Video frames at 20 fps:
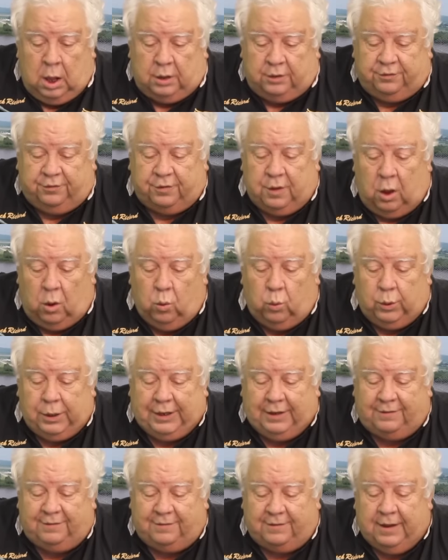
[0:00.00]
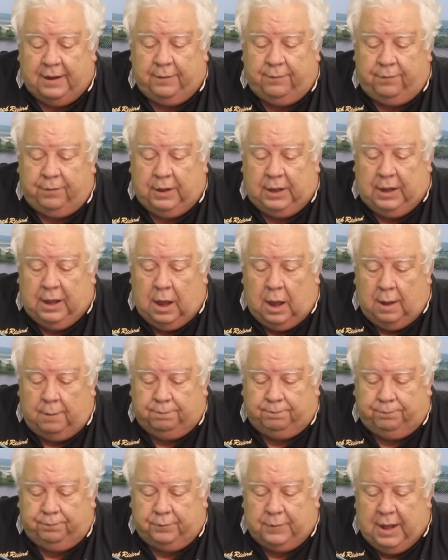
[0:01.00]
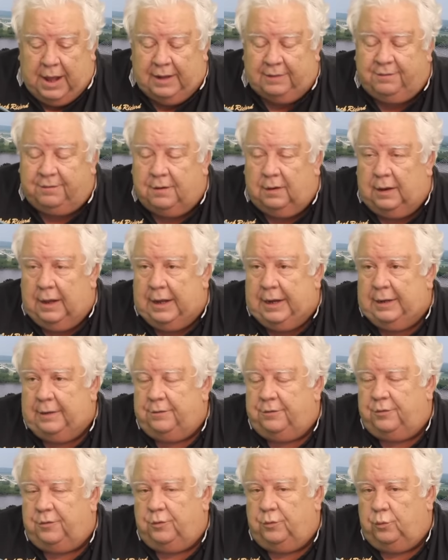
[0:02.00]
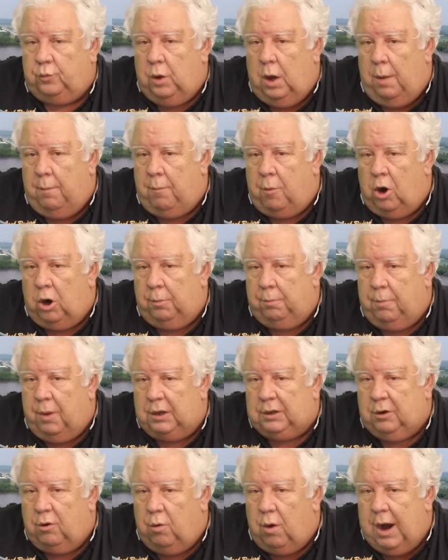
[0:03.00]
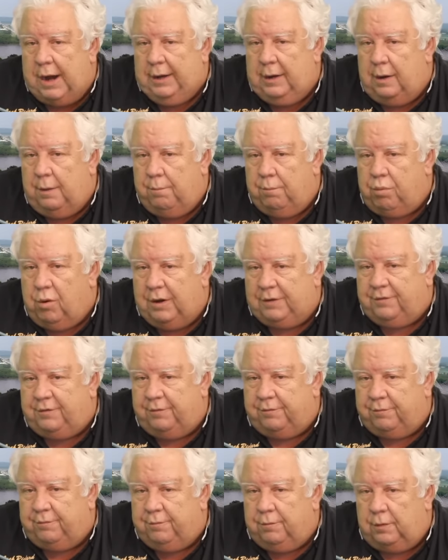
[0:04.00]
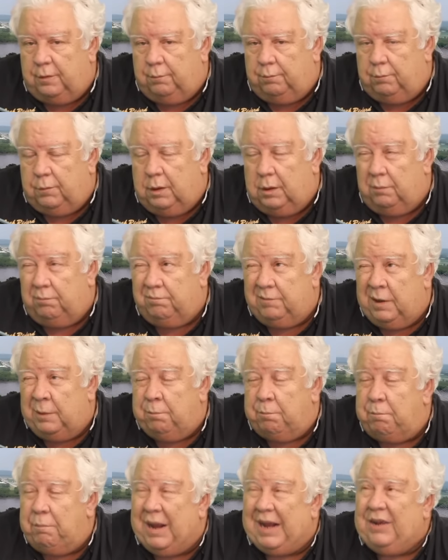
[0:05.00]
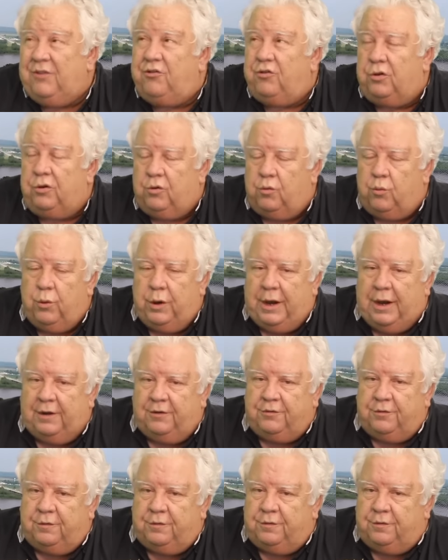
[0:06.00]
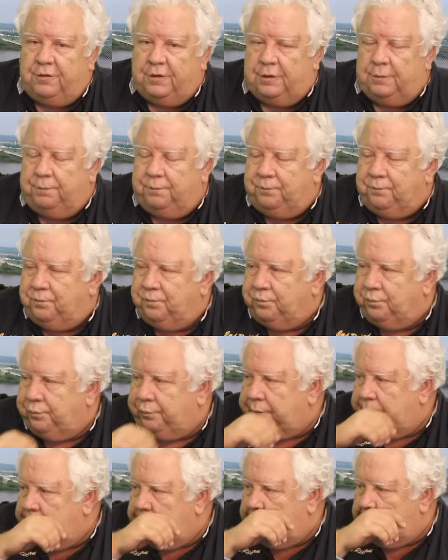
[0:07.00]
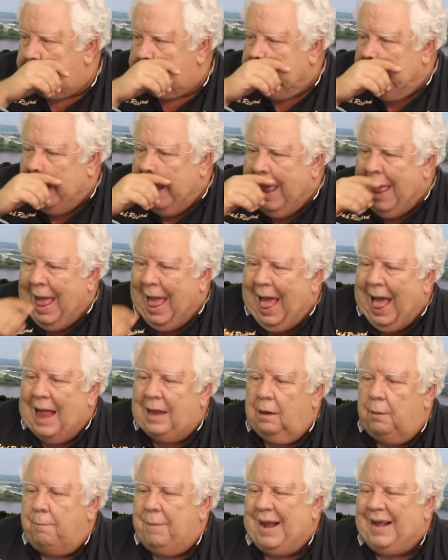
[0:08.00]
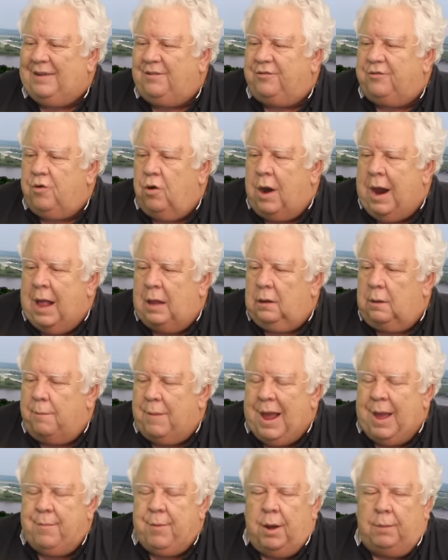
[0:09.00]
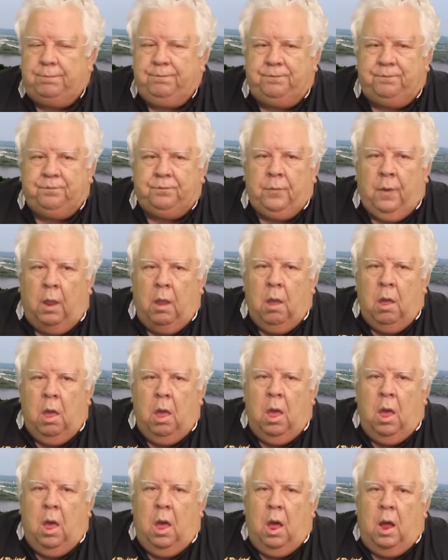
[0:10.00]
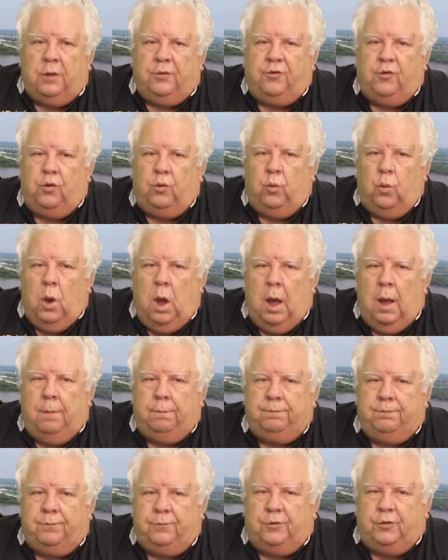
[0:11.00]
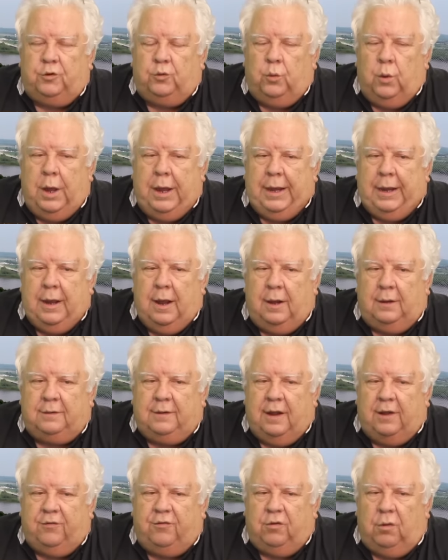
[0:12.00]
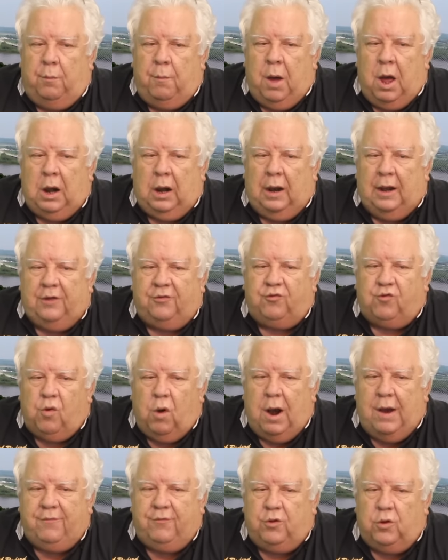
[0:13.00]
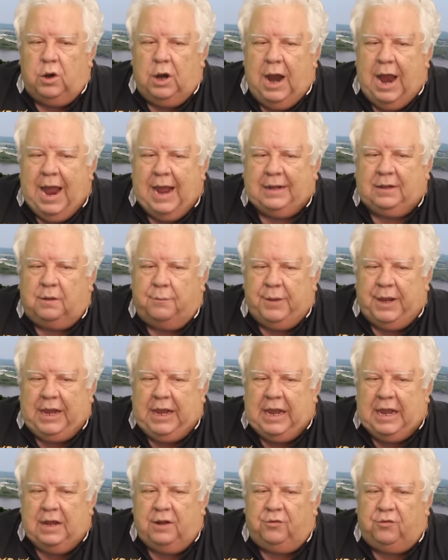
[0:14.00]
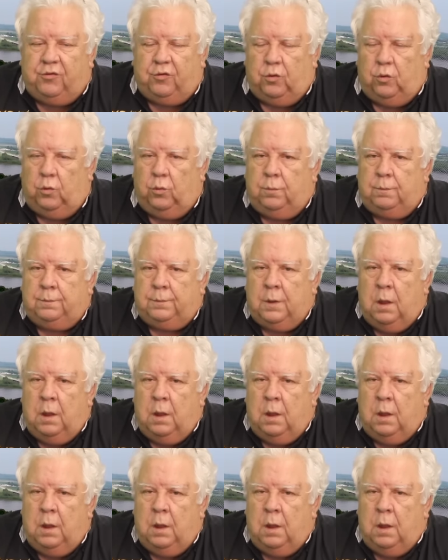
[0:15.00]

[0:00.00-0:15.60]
So we sent the Escalade to Mark Buttenreich and Impressive Impatient Creations in Alabaster, Alabama to do a Tesla Model S drive unitectomy into